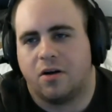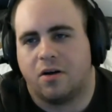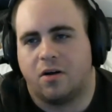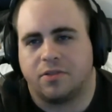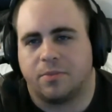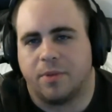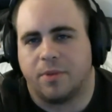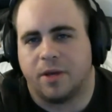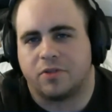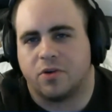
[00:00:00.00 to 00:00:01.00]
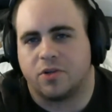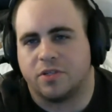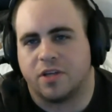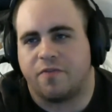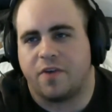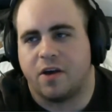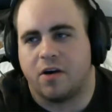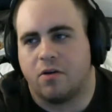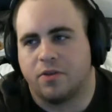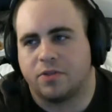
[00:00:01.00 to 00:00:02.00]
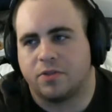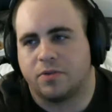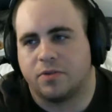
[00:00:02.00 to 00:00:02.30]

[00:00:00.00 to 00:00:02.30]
all semester, so he's gonna fail this